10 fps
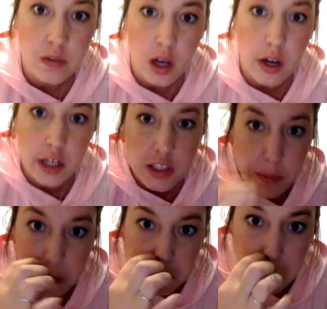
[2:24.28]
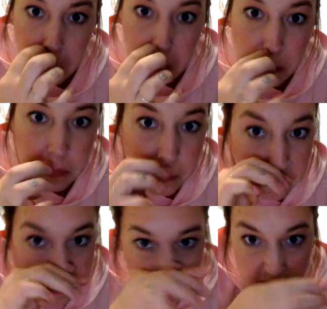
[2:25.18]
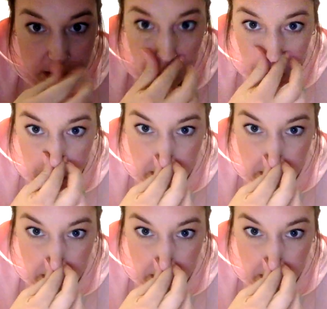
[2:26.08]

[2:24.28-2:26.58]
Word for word: I already spilled. Cool.